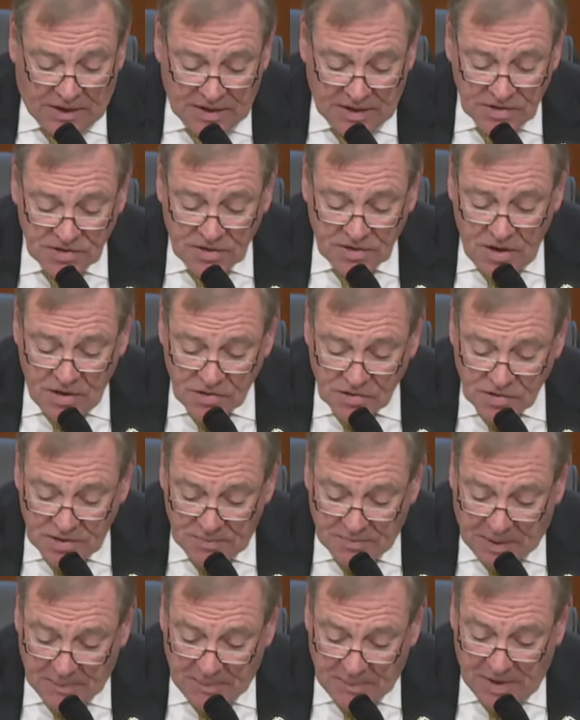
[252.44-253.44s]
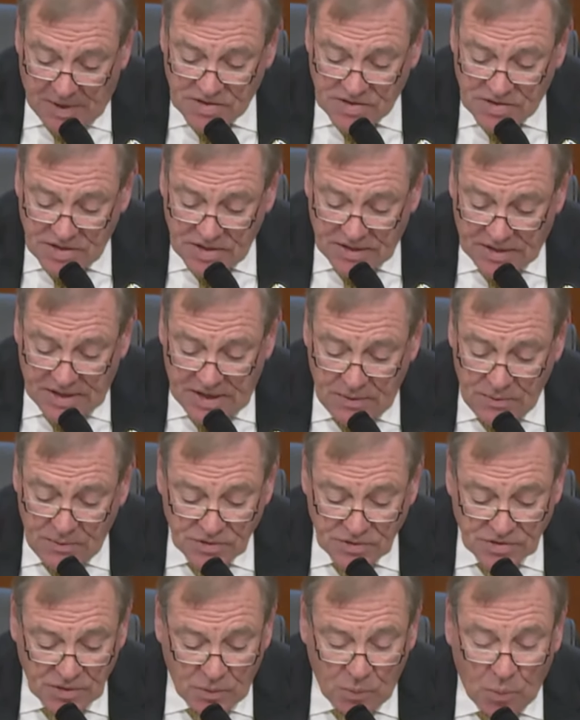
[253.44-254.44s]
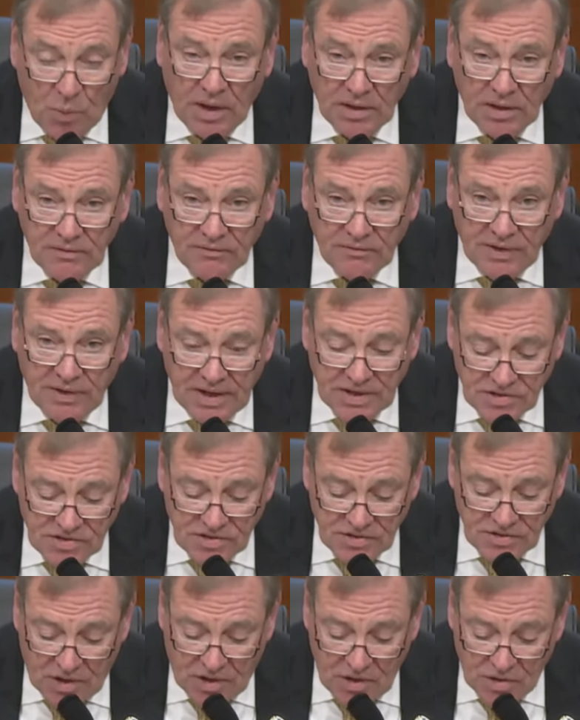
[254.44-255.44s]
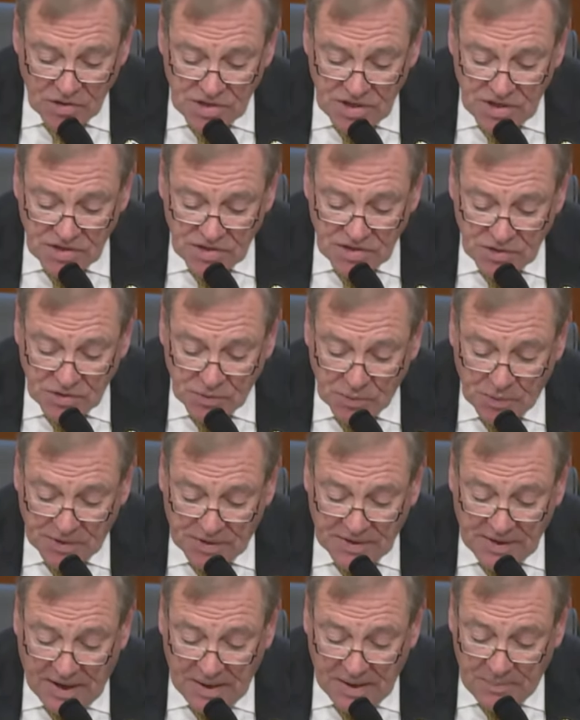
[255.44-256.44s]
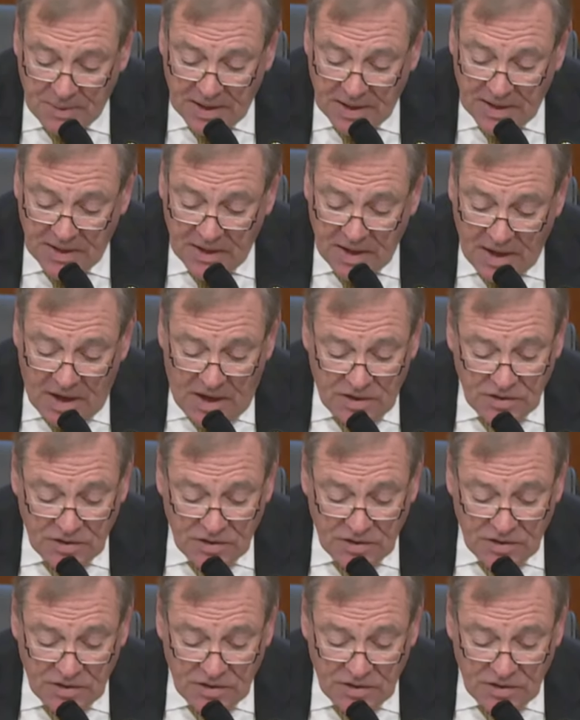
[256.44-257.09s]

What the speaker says: on his country by Beijing, he was in well-advanced negotiations with Taipei